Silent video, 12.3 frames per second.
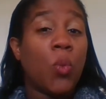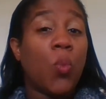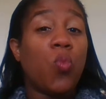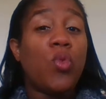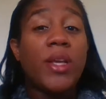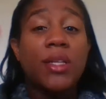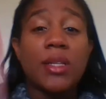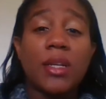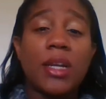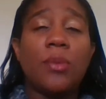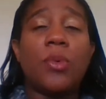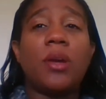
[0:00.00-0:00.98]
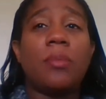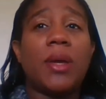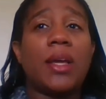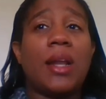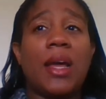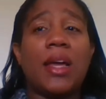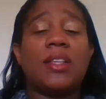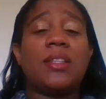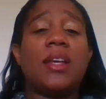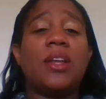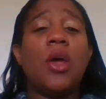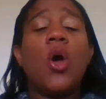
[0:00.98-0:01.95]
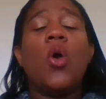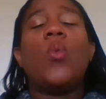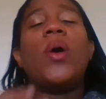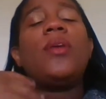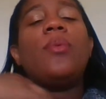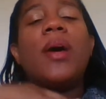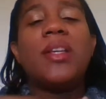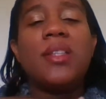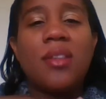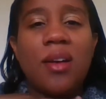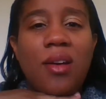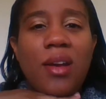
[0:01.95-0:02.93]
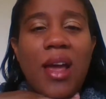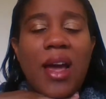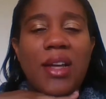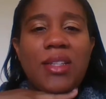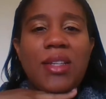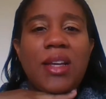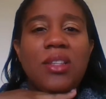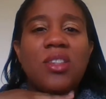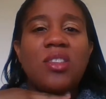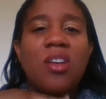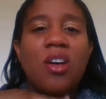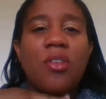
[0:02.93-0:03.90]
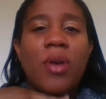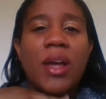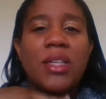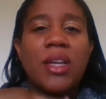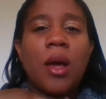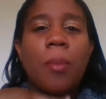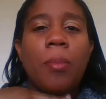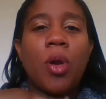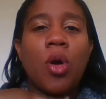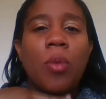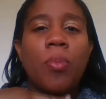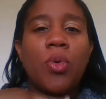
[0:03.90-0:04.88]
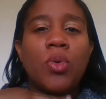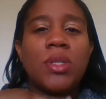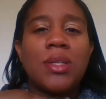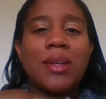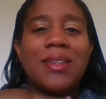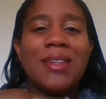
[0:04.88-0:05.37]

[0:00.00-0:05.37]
Recently, one of my clients said, where do I start? I said, start writing a blog post a